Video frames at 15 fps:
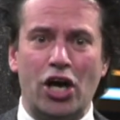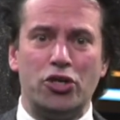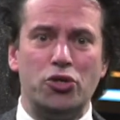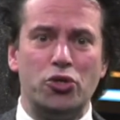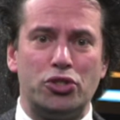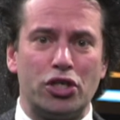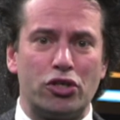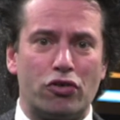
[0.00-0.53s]

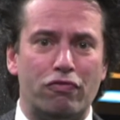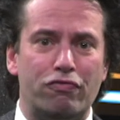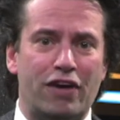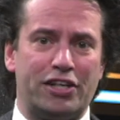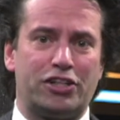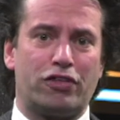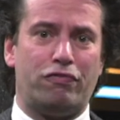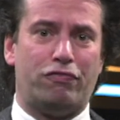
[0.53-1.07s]
using
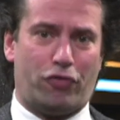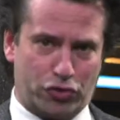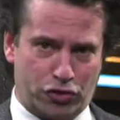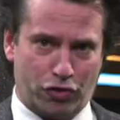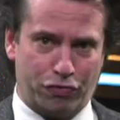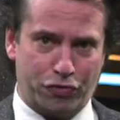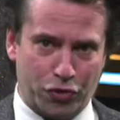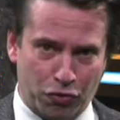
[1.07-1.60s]
conventional
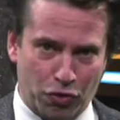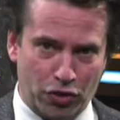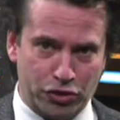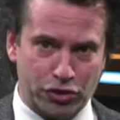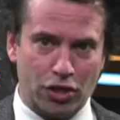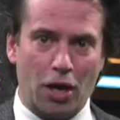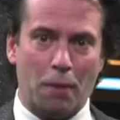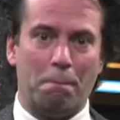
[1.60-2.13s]
fossil
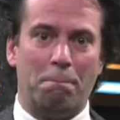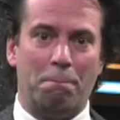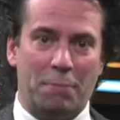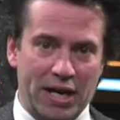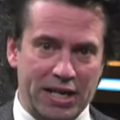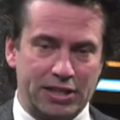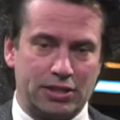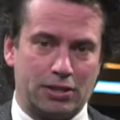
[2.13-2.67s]

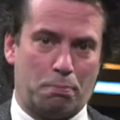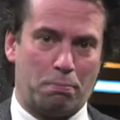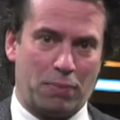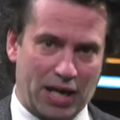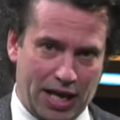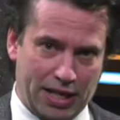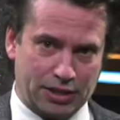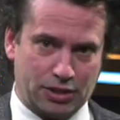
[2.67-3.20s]
fuels-based
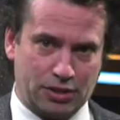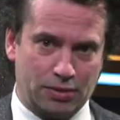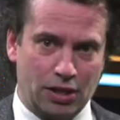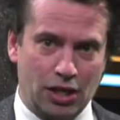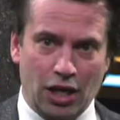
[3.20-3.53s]
plants.